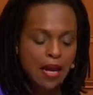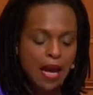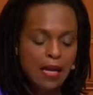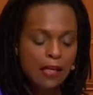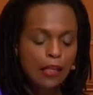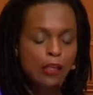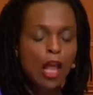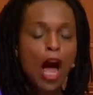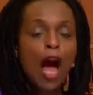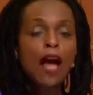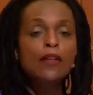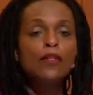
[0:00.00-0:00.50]
and
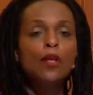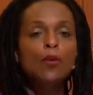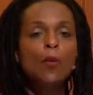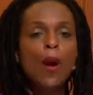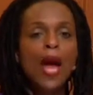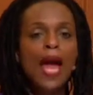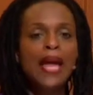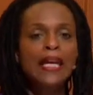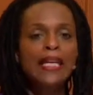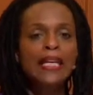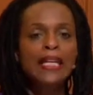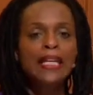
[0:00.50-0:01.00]
along the
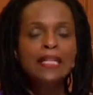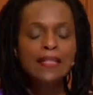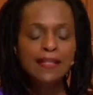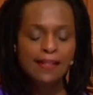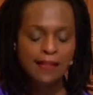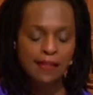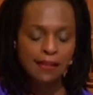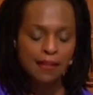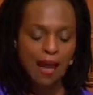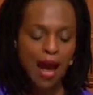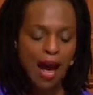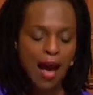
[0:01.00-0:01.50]
way he
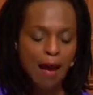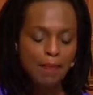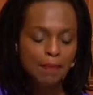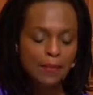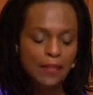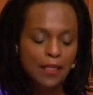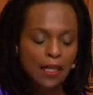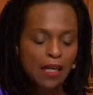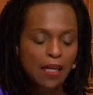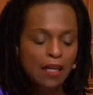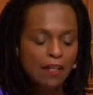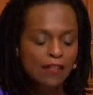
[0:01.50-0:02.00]

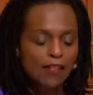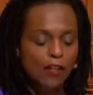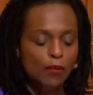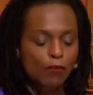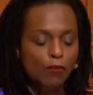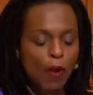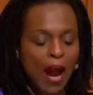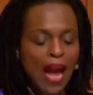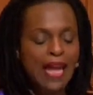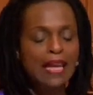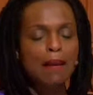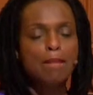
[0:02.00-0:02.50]
stopped to
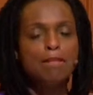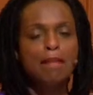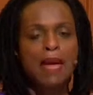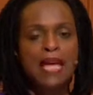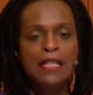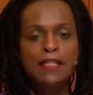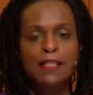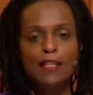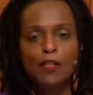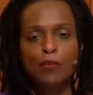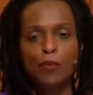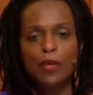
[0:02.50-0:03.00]
write a
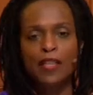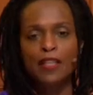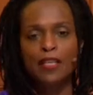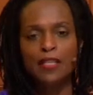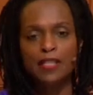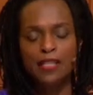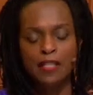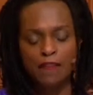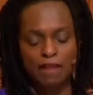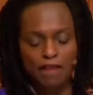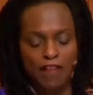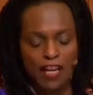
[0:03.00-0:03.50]
message with
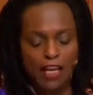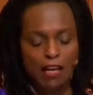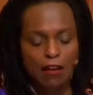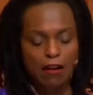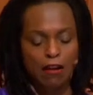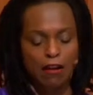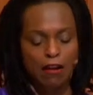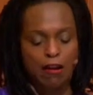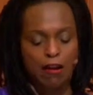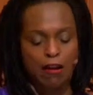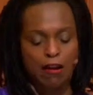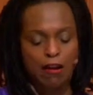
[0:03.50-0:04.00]
his
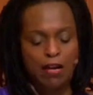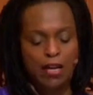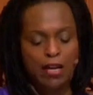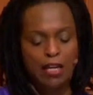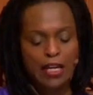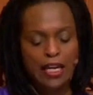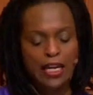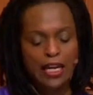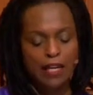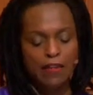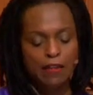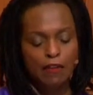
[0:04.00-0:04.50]
finger
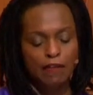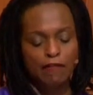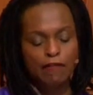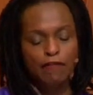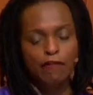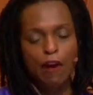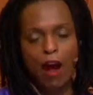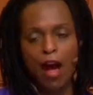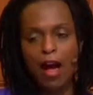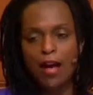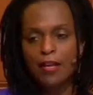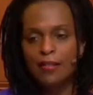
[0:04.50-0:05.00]
in the
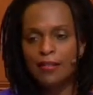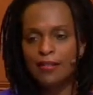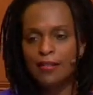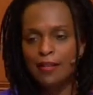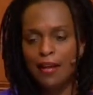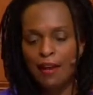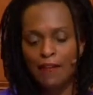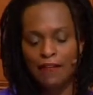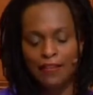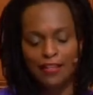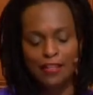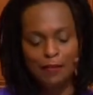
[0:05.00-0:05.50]
frost
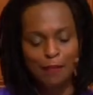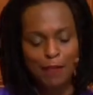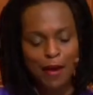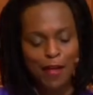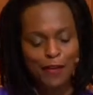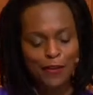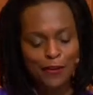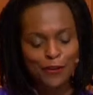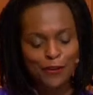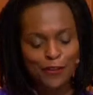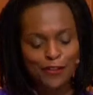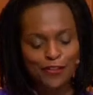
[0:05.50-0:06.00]
of his
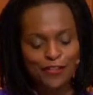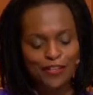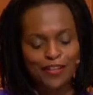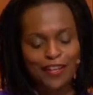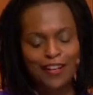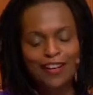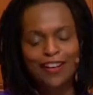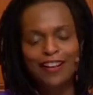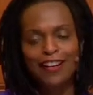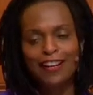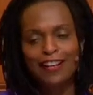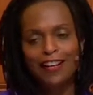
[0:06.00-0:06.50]
mother's
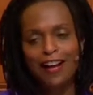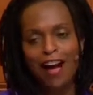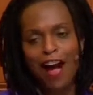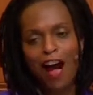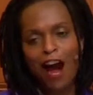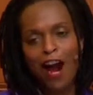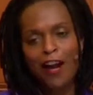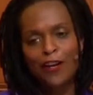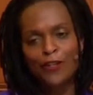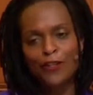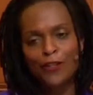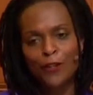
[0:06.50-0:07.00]

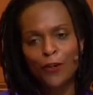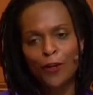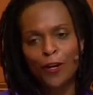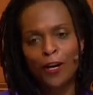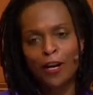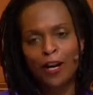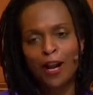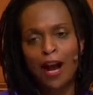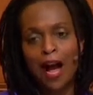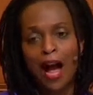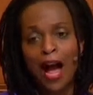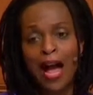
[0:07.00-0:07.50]
car
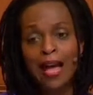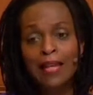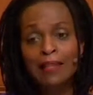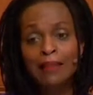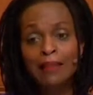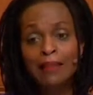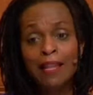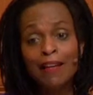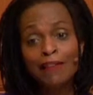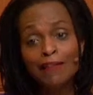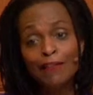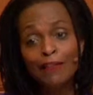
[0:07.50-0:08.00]
door. "I
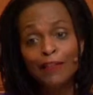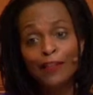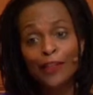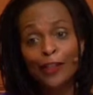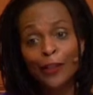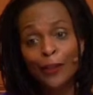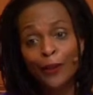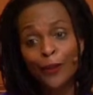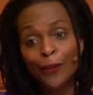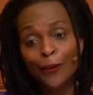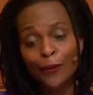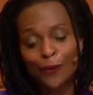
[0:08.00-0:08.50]
love
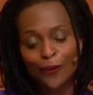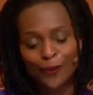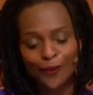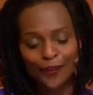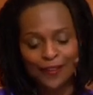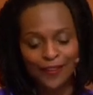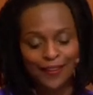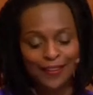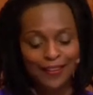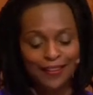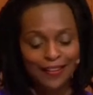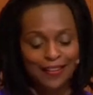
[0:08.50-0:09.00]
you,"
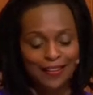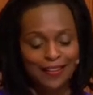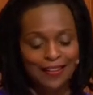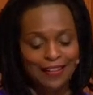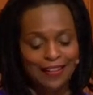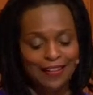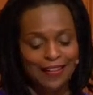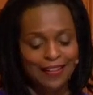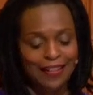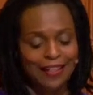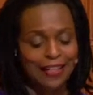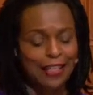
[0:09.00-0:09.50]

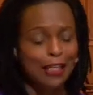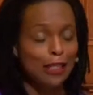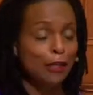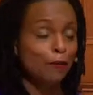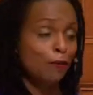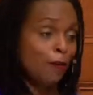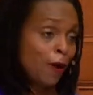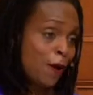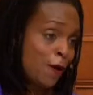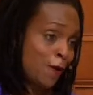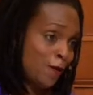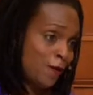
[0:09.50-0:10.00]
he
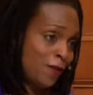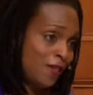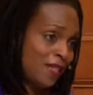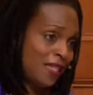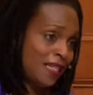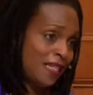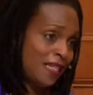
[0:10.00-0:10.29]
wrote.